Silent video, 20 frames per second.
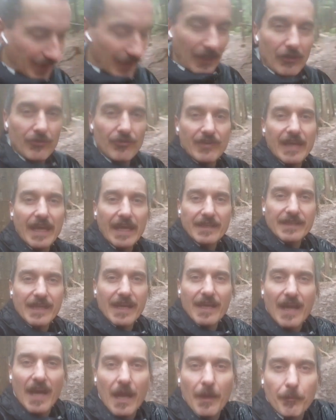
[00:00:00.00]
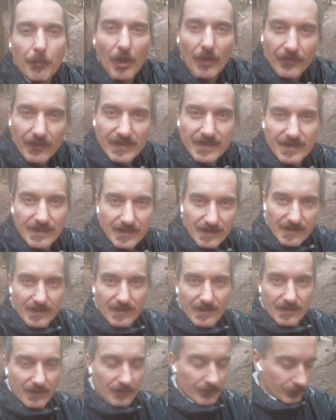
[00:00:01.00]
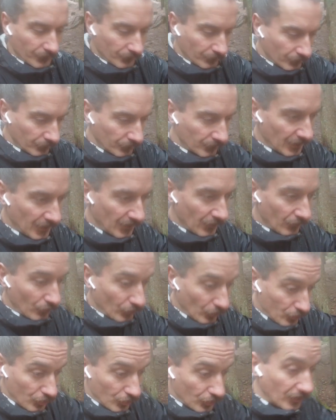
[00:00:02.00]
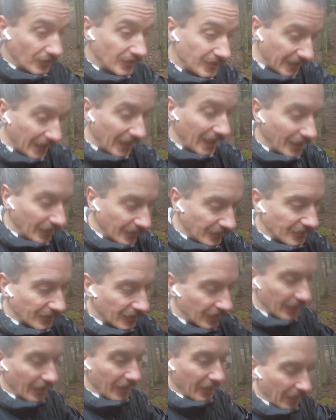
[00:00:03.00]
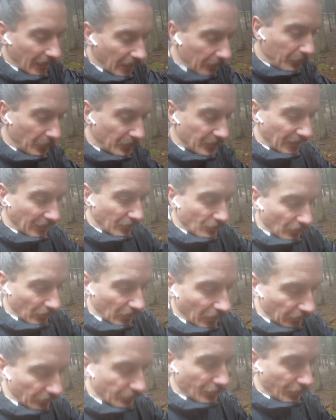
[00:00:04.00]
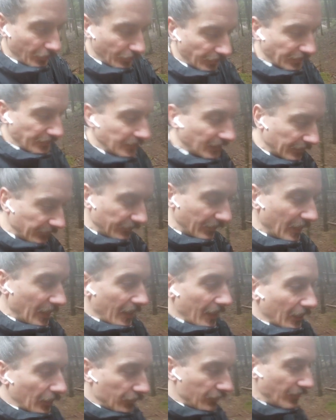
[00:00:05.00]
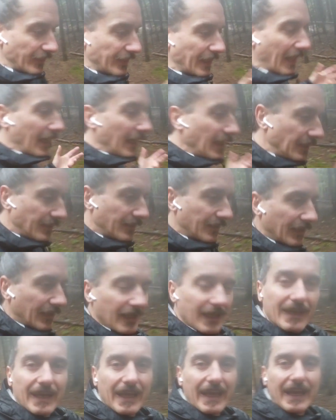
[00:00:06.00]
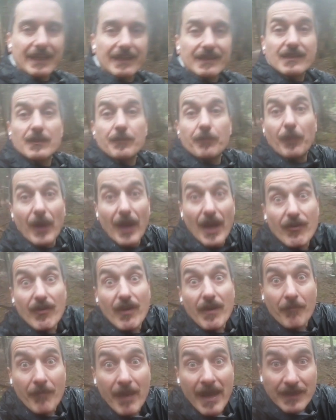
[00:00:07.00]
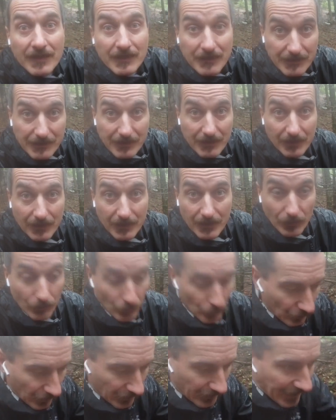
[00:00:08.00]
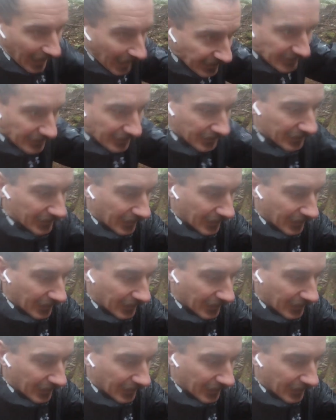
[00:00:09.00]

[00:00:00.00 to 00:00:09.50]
Create a hypothesis which contains a potential alternative. Create an experiment to test